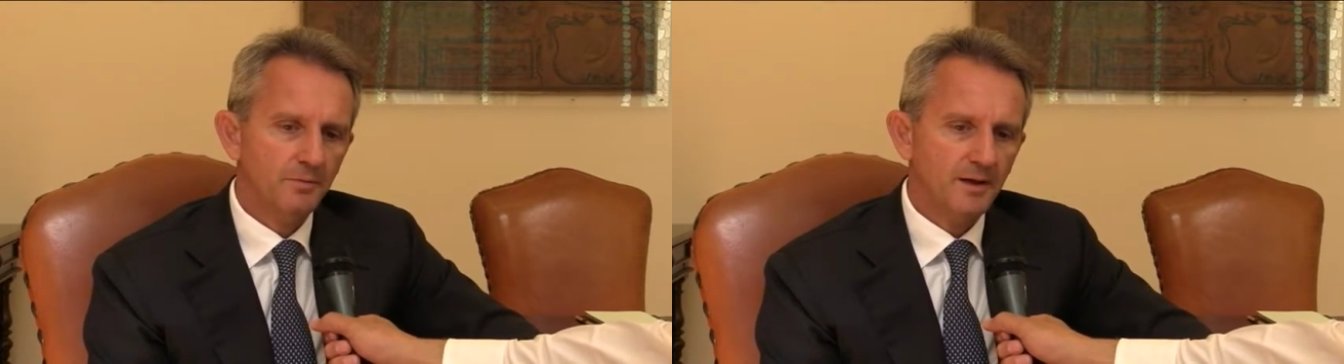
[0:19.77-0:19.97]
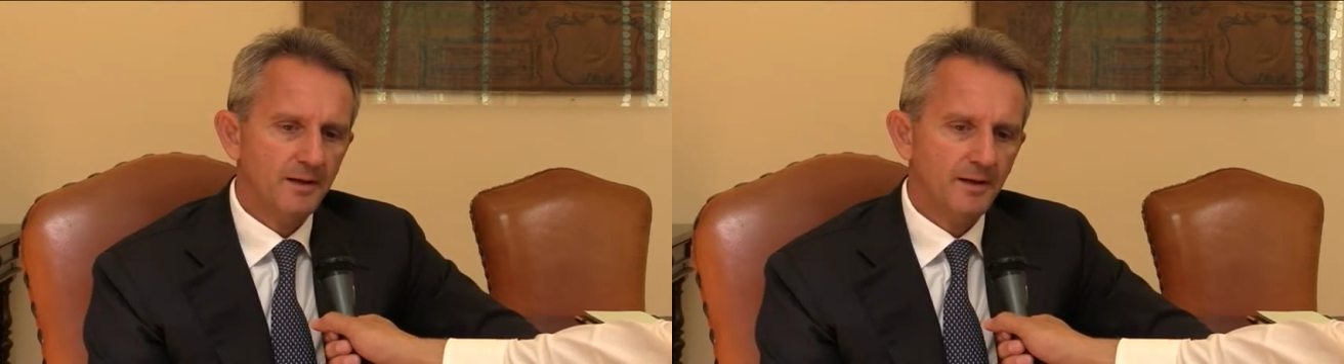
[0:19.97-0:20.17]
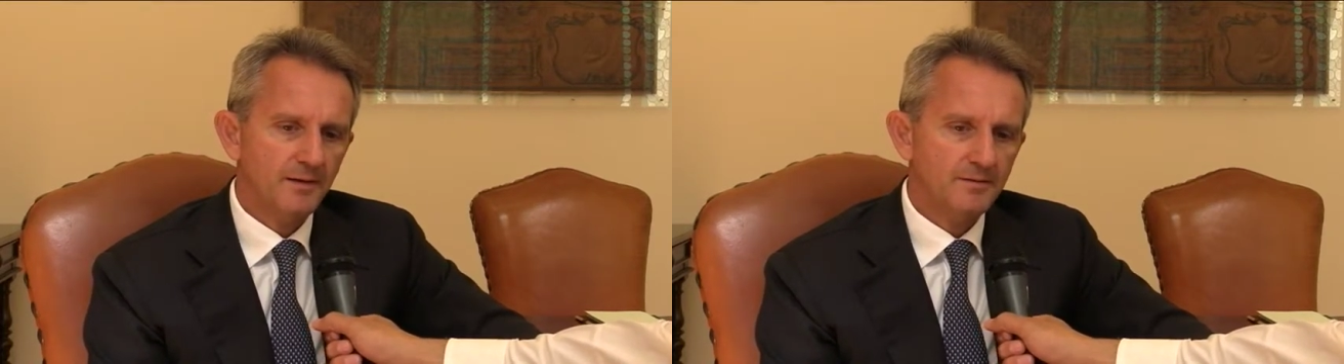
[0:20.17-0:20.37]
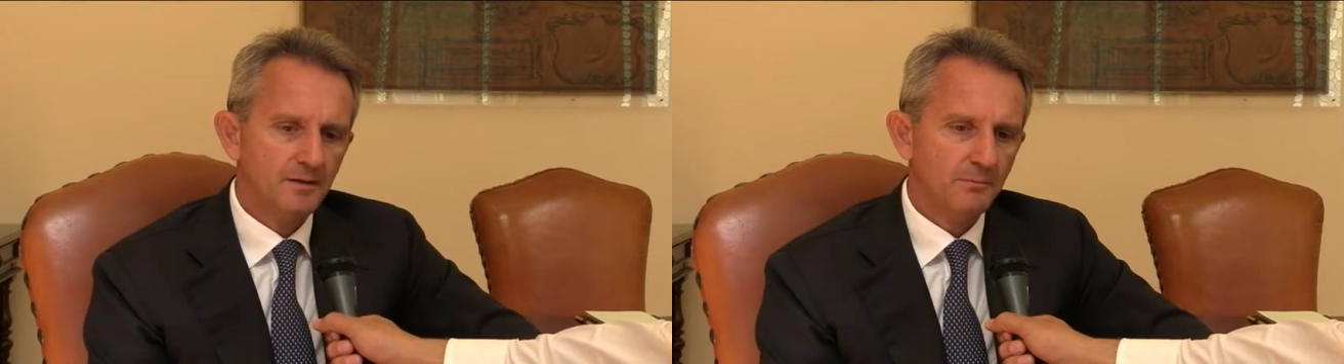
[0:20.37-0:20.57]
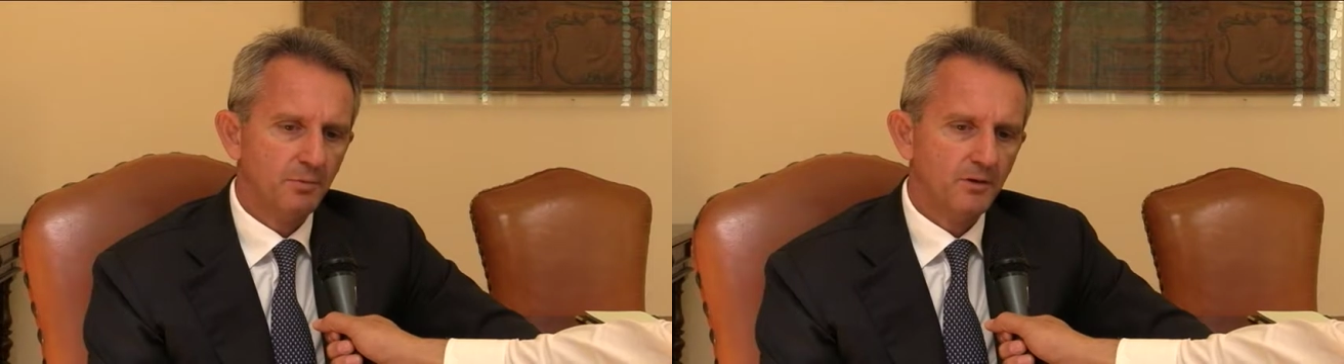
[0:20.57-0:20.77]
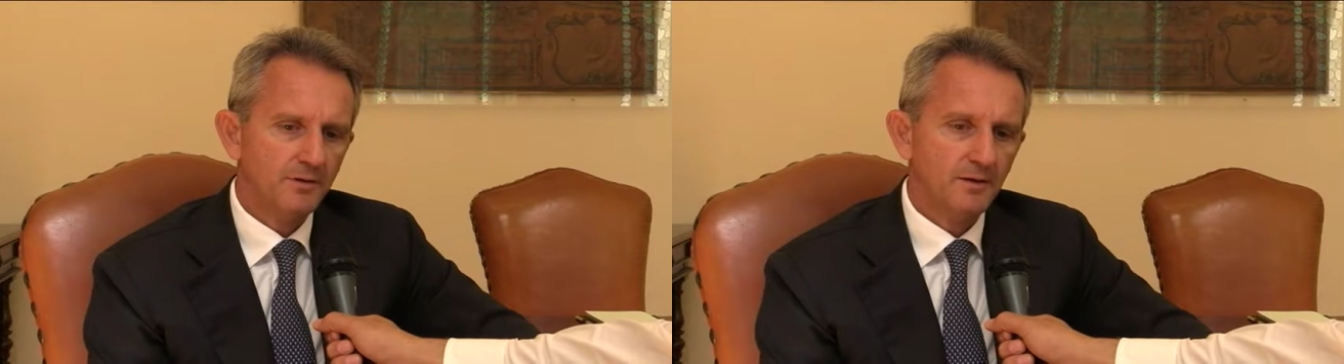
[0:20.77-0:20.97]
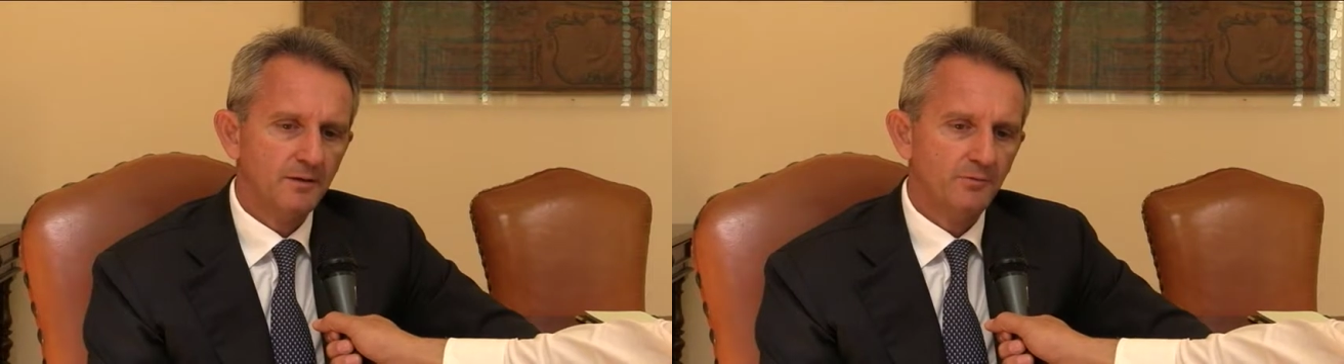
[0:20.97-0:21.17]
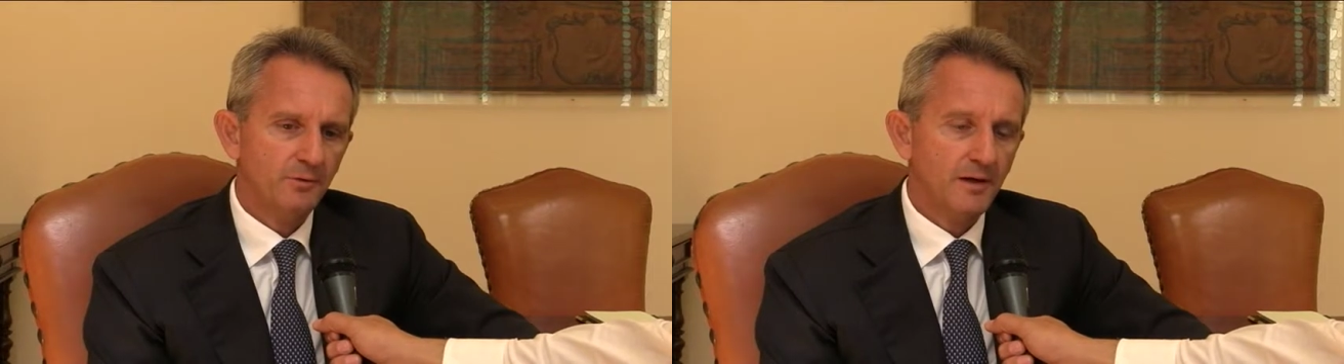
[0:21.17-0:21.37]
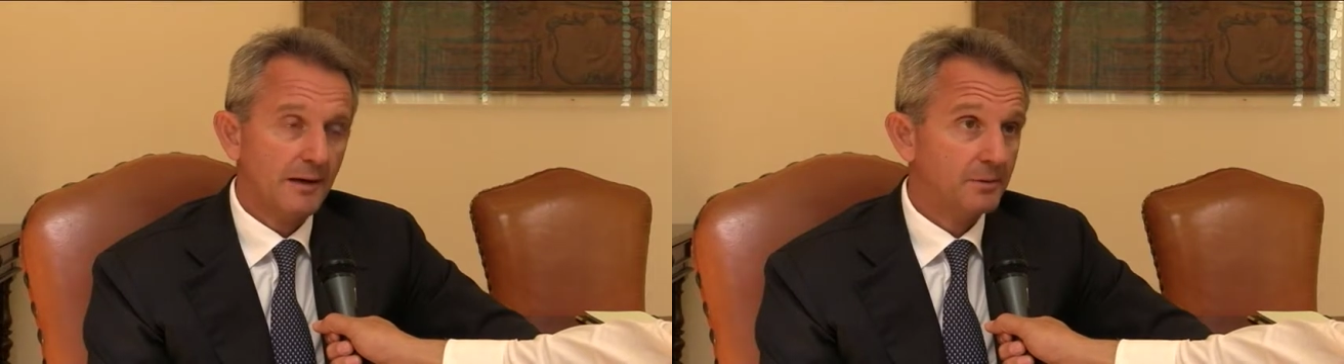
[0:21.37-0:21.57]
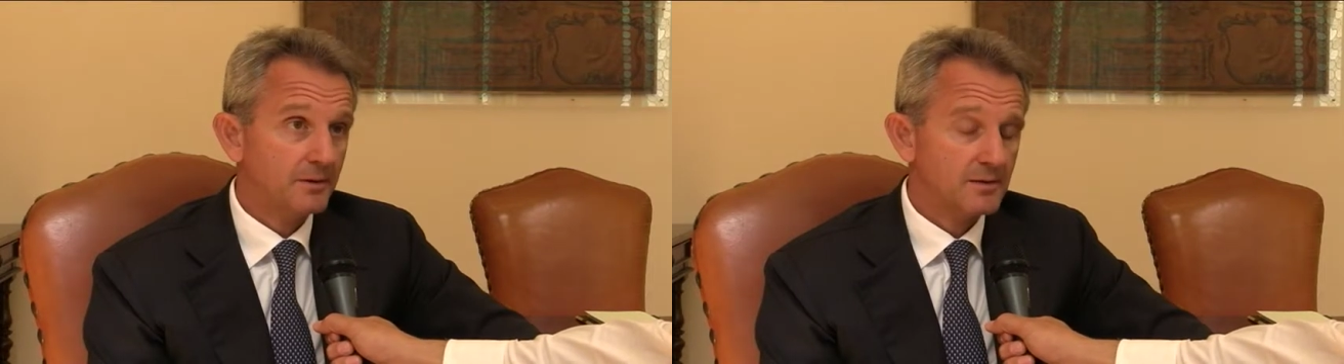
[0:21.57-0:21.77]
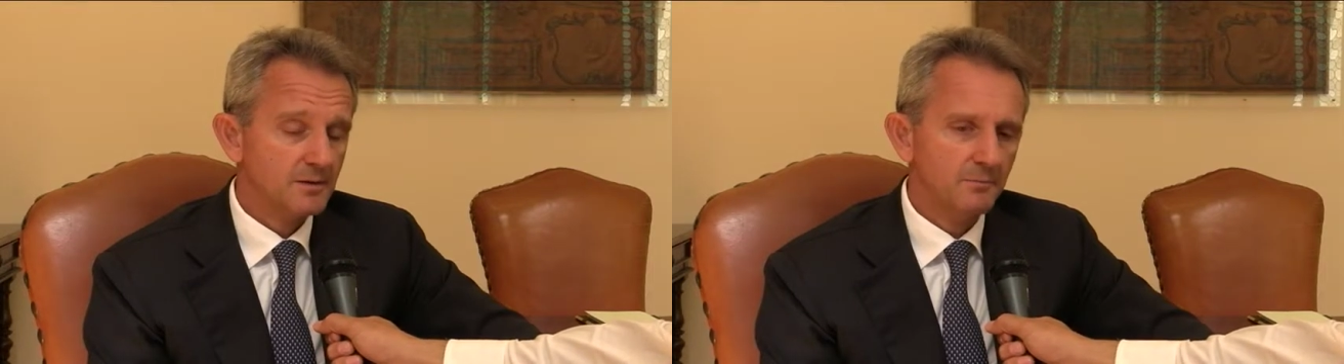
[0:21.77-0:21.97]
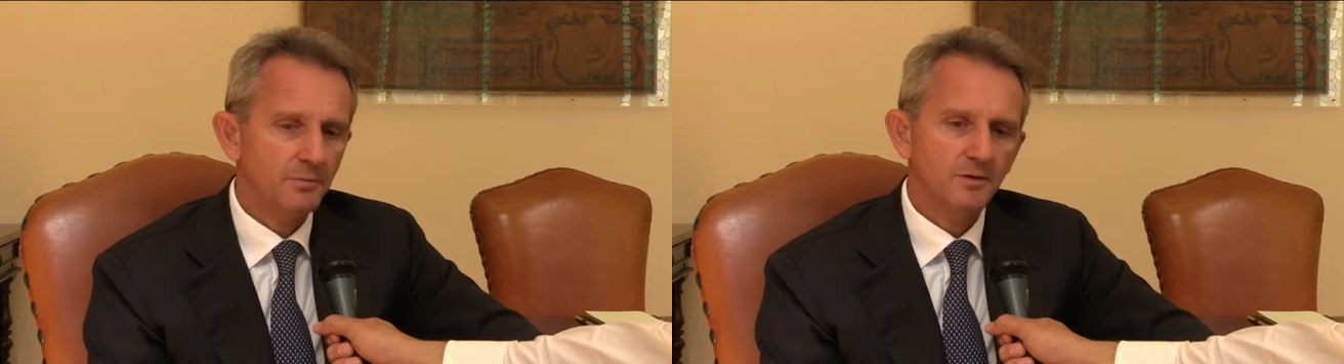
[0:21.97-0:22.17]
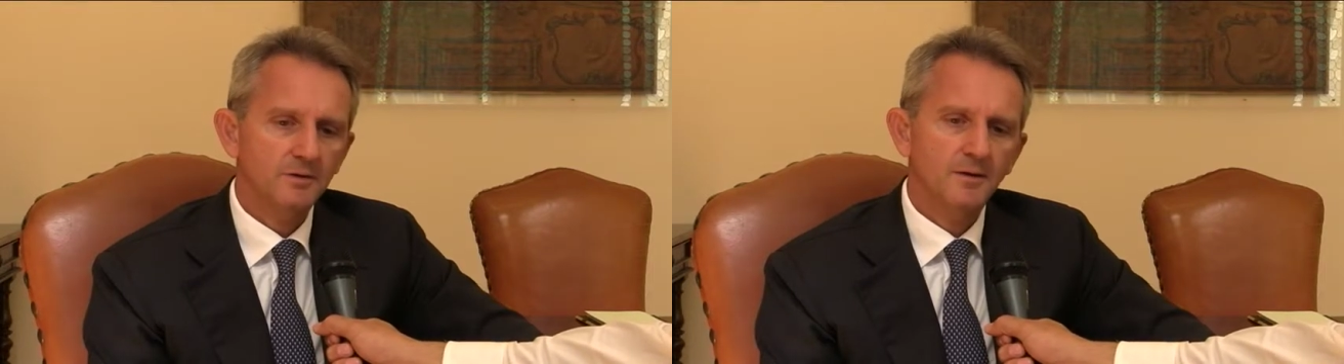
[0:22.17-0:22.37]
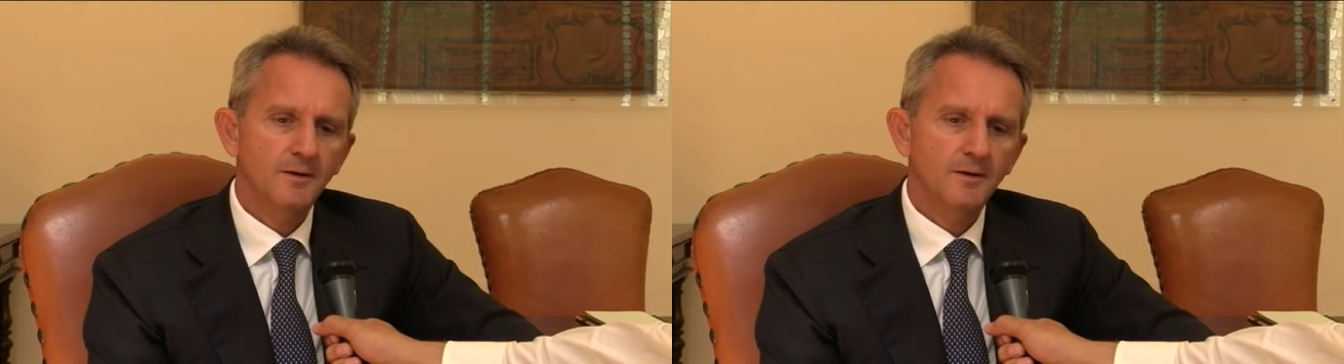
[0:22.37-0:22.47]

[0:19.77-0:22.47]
P&L standpoint and from capital standpoint.